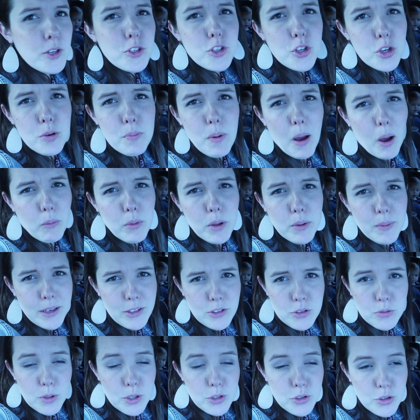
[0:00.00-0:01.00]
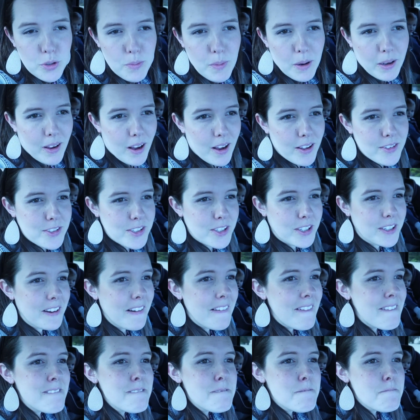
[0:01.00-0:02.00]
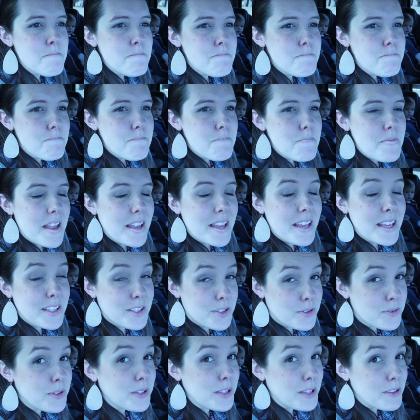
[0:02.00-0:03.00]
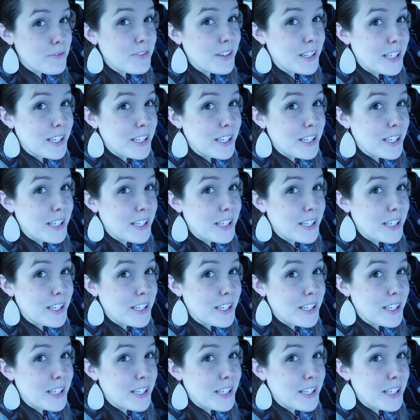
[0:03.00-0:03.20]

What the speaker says: The tuba. We went to a tuba concert. It's really